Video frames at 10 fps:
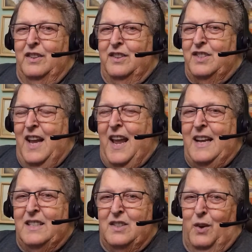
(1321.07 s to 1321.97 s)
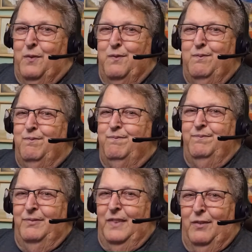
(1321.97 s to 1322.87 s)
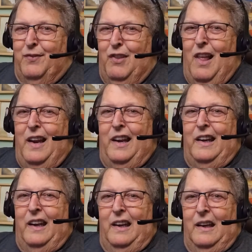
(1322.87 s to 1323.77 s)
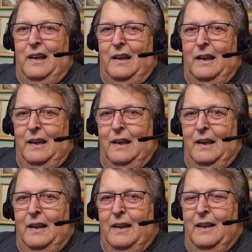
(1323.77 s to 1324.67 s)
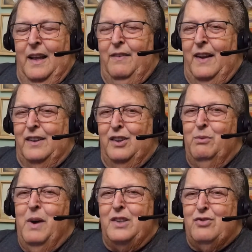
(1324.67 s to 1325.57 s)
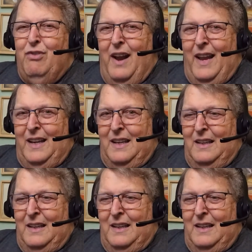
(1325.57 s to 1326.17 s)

states are flooded. They've had too much rain.